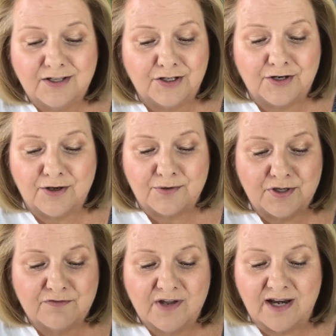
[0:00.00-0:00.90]

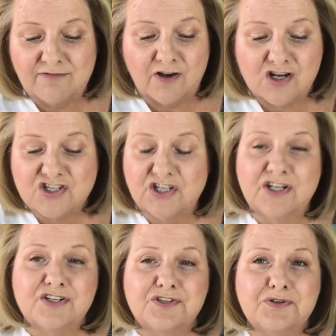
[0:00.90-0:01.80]
You've got to function
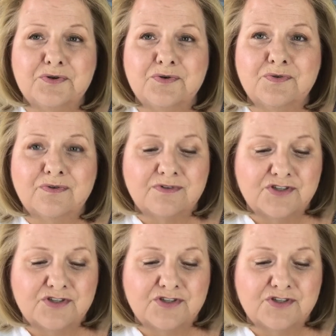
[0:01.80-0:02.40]
and do